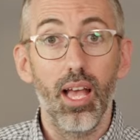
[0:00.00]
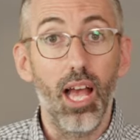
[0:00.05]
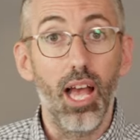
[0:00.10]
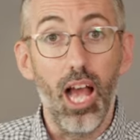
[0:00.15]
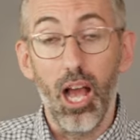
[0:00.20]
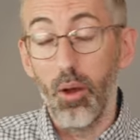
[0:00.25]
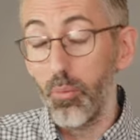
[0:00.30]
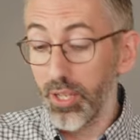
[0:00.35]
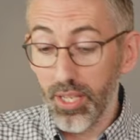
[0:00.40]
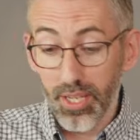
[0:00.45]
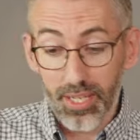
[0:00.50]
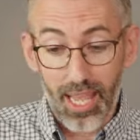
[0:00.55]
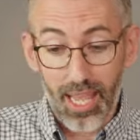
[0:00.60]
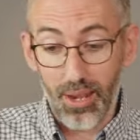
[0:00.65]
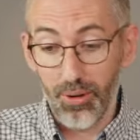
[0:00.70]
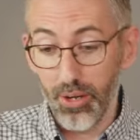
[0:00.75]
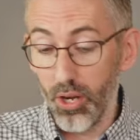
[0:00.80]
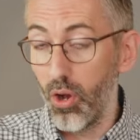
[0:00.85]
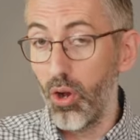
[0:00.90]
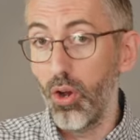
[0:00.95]
And we could
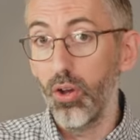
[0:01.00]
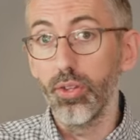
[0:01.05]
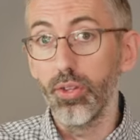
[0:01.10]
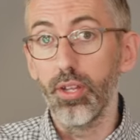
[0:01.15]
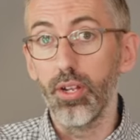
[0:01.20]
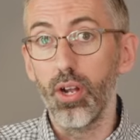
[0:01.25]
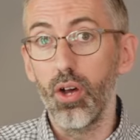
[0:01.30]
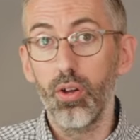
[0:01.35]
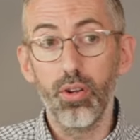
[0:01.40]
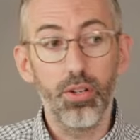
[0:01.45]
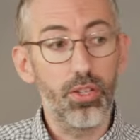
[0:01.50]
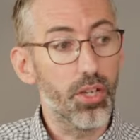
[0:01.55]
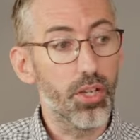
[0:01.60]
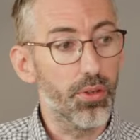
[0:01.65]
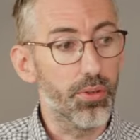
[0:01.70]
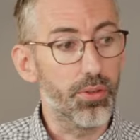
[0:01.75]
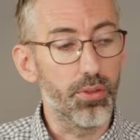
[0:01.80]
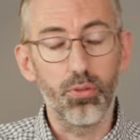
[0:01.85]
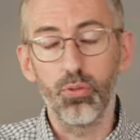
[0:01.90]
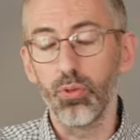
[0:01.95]
carry on and on
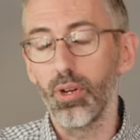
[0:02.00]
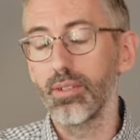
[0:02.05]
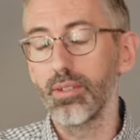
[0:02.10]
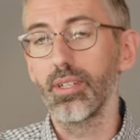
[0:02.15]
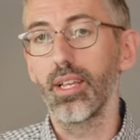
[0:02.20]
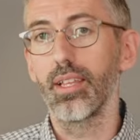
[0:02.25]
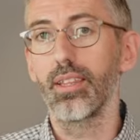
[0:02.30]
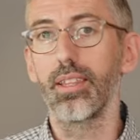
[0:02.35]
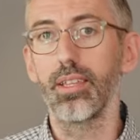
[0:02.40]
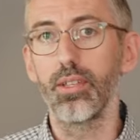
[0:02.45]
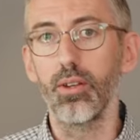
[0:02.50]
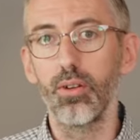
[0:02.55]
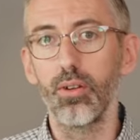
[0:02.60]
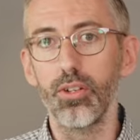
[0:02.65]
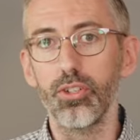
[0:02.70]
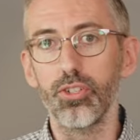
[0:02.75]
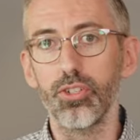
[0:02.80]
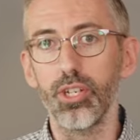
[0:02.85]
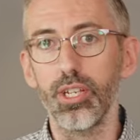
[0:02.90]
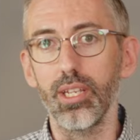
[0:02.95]
going throughout our
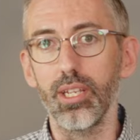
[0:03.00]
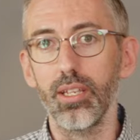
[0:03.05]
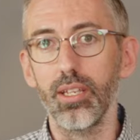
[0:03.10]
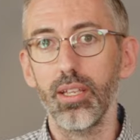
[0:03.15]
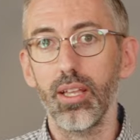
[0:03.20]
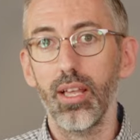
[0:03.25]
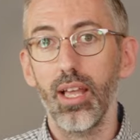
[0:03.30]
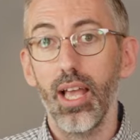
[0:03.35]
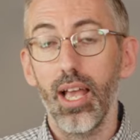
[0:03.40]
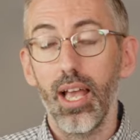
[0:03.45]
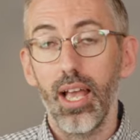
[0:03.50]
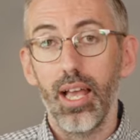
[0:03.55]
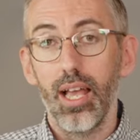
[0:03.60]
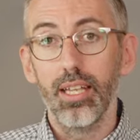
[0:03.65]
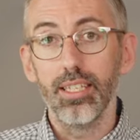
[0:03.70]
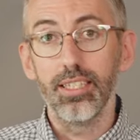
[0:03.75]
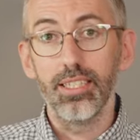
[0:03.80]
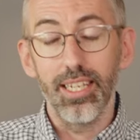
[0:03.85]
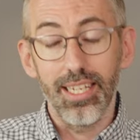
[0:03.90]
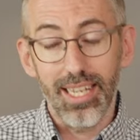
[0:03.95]
theology,
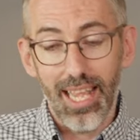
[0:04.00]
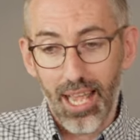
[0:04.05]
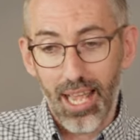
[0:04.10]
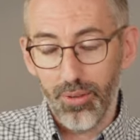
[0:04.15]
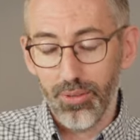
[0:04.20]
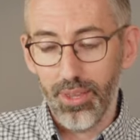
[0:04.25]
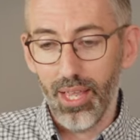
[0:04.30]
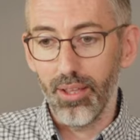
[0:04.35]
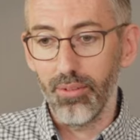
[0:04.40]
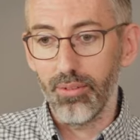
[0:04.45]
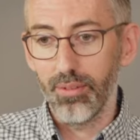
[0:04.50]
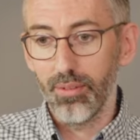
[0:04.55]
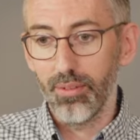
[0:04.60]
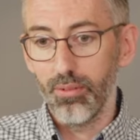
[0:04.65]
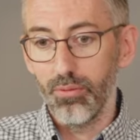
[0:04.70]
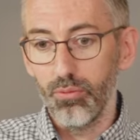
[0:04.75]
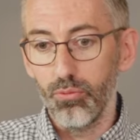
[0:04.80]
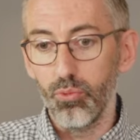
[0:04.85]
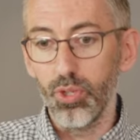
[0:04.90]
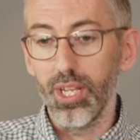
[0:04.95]
seeing how that
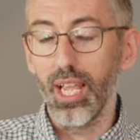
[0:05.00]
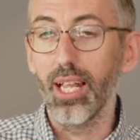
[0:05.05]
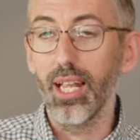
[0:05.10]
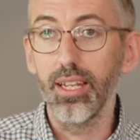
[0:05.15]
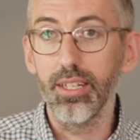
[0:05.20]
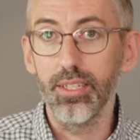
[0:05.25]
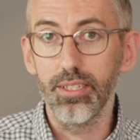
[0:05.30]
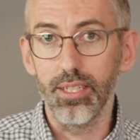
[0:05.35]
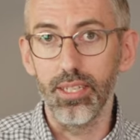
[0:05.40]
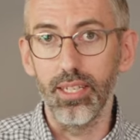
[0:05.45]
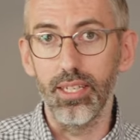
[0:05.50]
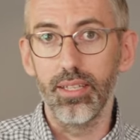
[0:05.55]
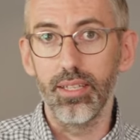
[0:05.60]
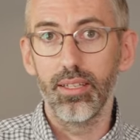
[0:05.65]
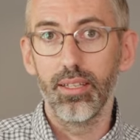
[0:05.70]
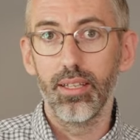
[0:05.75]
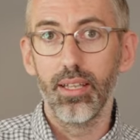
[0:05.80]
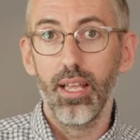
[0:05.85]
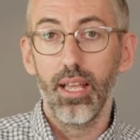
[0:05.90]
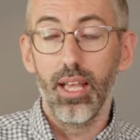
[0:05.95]
reality,
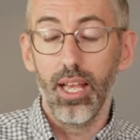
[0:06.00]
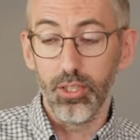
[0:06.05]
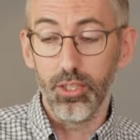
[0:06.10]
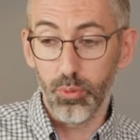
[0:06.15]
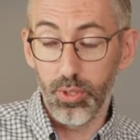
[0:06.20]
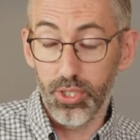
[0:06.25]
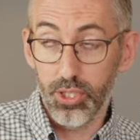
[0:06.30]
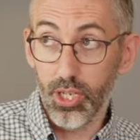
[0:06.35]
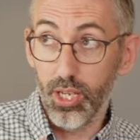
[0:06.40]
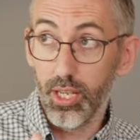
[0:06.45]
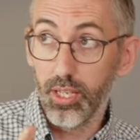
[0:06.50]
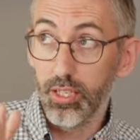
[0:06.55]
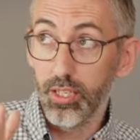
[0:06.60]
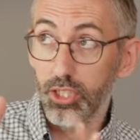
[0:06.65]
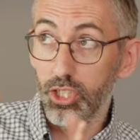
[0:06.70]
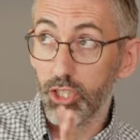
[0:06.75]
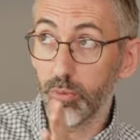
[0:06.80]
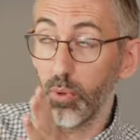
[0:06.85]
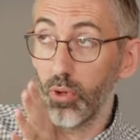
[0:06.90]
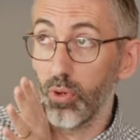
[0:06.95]
as we turn the
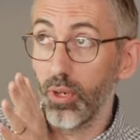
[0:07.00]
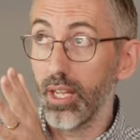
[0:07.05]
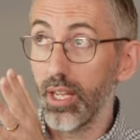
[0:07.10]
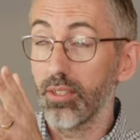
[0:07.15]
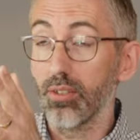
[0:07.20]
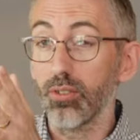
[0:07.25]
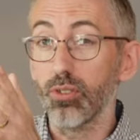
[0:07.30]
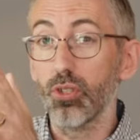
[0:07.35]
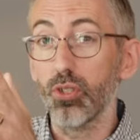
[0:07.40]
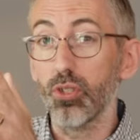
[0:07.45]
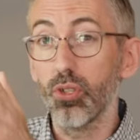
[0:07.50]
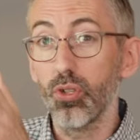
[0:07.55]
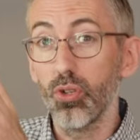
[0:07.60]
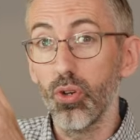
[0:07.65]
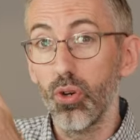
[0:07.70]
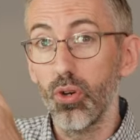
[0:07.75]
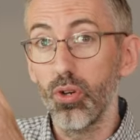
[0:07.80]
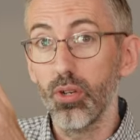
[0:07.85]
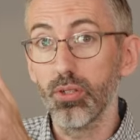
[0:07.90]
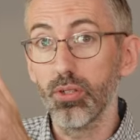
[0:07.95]
spotlight onto
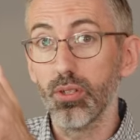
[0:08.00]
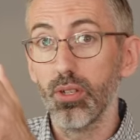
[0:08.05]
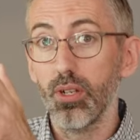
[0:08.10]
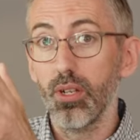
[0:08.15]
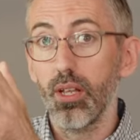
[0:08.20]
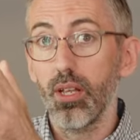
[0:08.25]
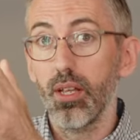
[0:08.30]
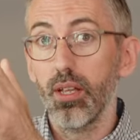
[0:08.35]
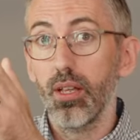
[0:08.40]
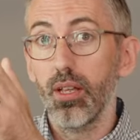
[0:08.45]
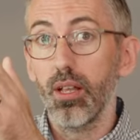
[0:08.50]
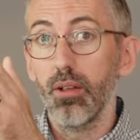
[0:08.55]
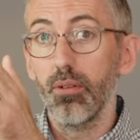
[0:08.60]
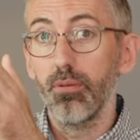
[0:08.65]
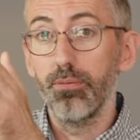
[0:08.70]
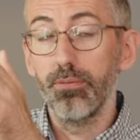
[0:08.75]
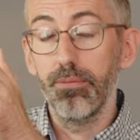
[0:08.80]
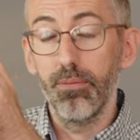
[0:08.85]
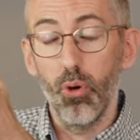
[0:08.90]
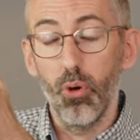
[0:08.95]
God
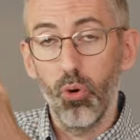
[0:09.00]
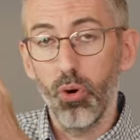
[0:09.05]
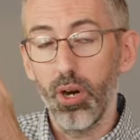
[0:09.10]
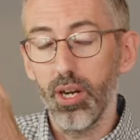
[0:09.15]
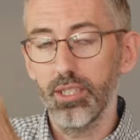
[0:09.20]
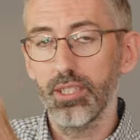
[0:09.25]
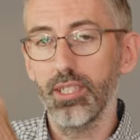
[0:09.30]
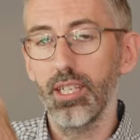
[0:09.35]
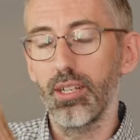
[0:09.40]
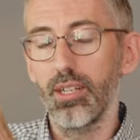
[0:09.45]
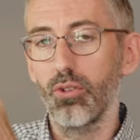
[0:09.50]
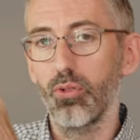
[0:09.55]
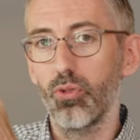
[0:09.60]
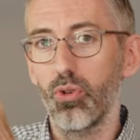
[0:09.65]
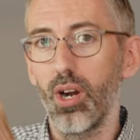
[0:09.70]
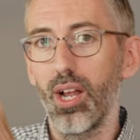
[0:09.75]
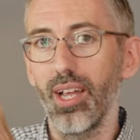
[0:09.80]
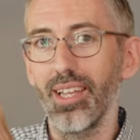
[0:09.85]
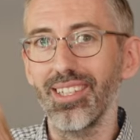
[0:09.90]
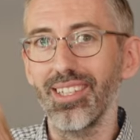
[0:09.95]
for us in
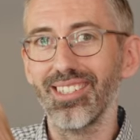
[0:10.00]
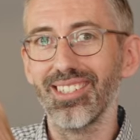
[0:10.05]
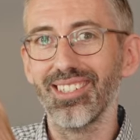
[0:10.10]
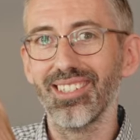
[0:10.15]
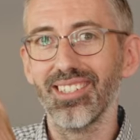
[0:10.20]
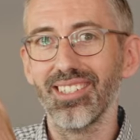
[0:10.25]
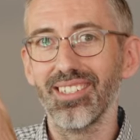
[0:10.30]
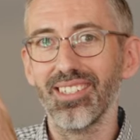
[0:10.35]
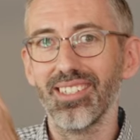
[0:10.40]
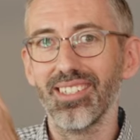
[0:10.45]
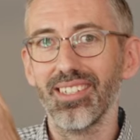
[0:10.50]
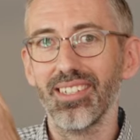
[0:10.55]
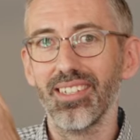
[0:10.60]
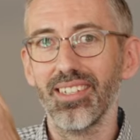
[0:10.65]
Christ,